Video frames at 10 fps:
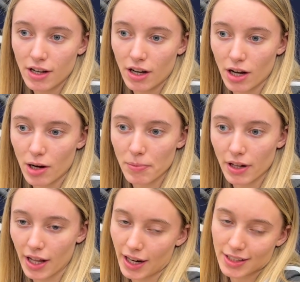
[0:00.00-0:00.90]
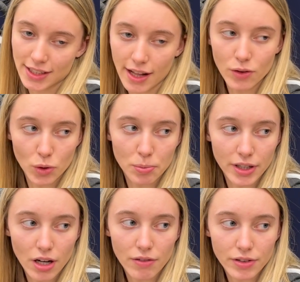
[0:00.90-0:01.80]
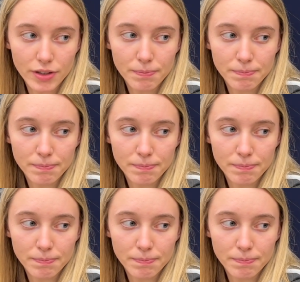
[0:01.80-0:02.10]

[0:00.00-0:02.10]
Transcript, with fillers: Um, but like I said, I feel pretty confident.